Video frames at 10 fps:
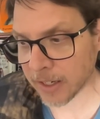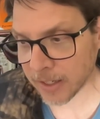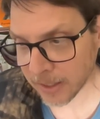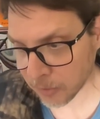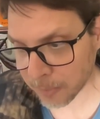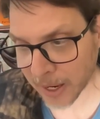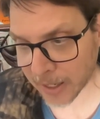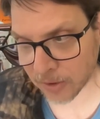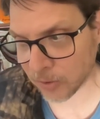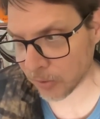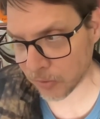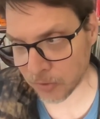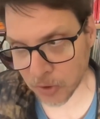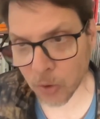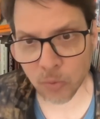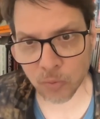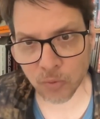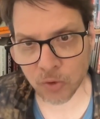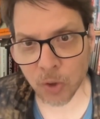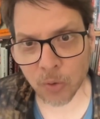he's bad news, don't
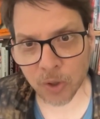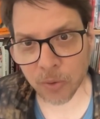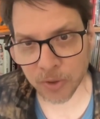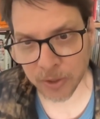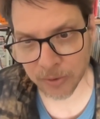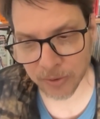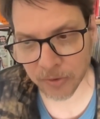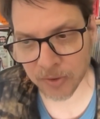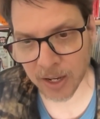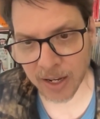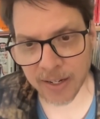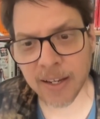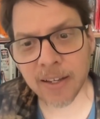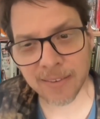don't go near this guy.